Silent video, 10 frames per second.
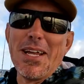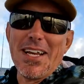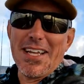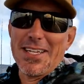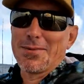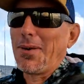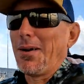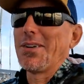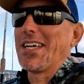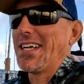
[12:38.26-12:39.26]
meaning he's
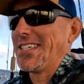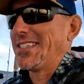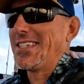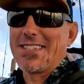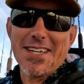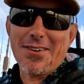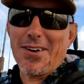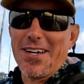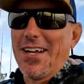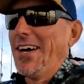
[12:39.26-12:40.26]
probably getting seasick
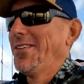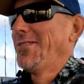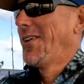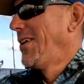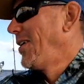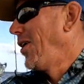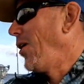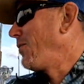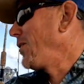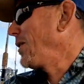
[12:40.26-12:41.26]
right now.
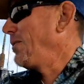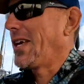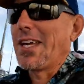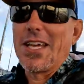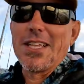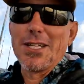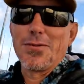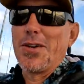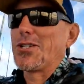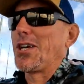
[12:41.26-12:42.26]
Hopefully we can get
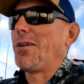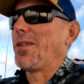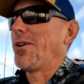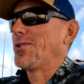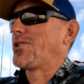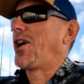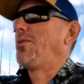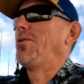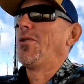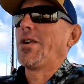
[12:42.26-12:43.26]
this fish up though and
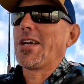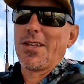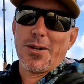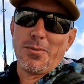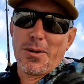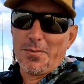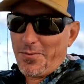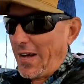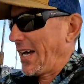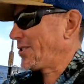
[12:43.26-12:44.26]
start moving a little bit
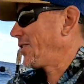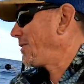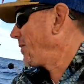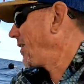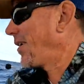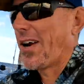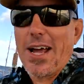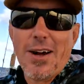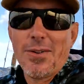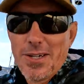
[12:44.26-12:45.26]
faster than we are
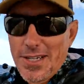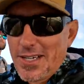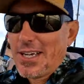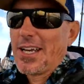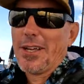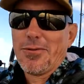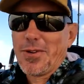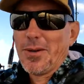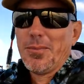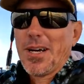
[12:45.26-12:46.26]
now, and he'll
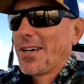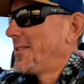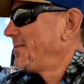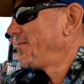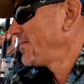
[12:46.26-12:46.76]
feel better.